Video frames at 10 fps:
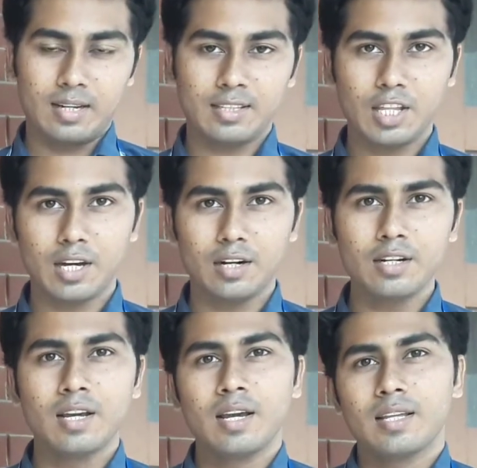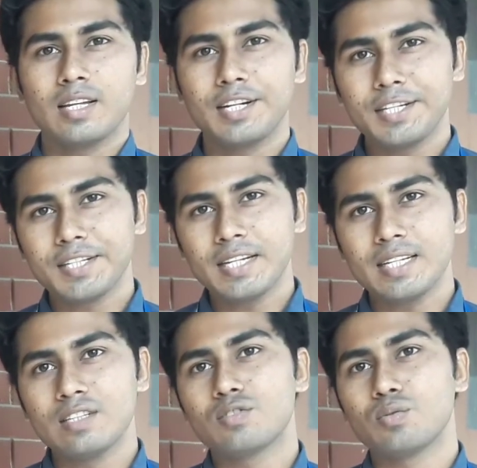And third, the detained is